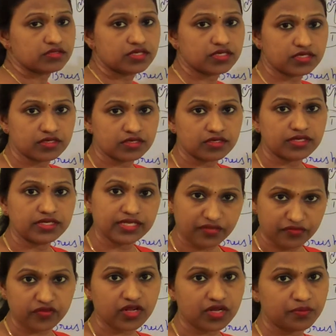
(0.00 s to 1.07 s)
the
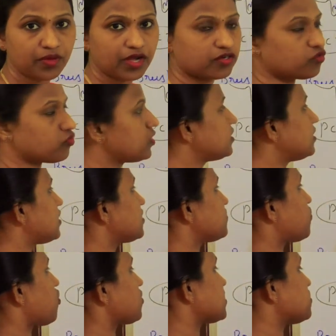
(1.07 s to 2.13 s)
nephron part only that is
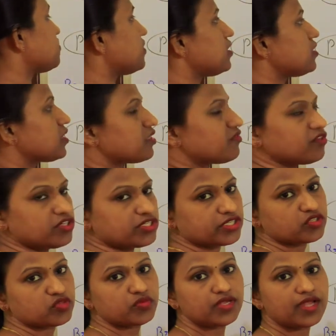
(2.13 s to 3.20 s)
proximal convoluted
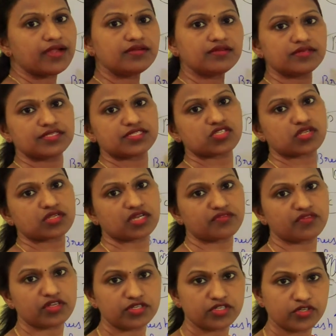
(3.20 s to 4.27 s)
tubule and distal
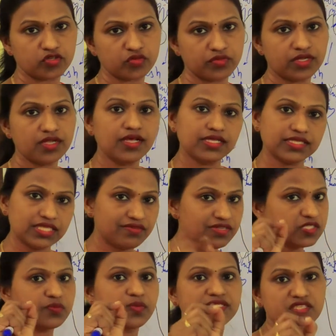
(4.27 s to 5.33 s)
convoluted tubule. They
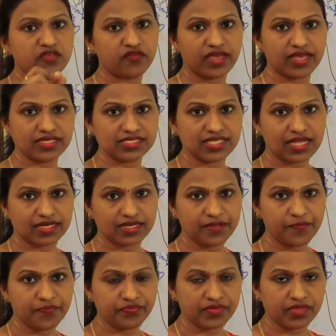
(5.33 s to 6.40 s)
will specify exactly
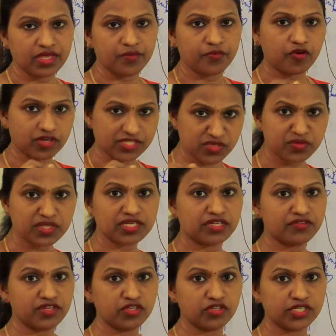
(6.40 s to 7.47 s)
proximal
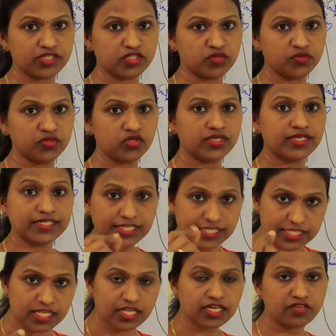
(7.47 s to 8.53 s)
convoluted tubule,
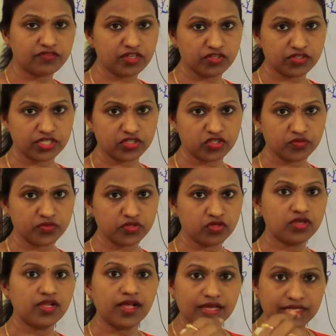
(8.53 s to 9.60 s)
distal convoluted
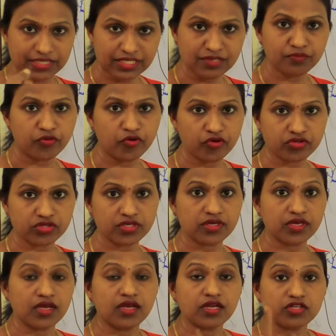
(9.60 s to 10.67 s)
tubule in both.
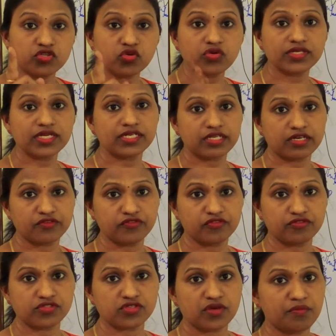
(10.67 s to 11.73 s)
Don't get
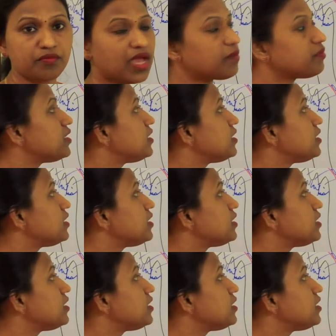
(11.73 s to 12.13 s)
confused. Ma'am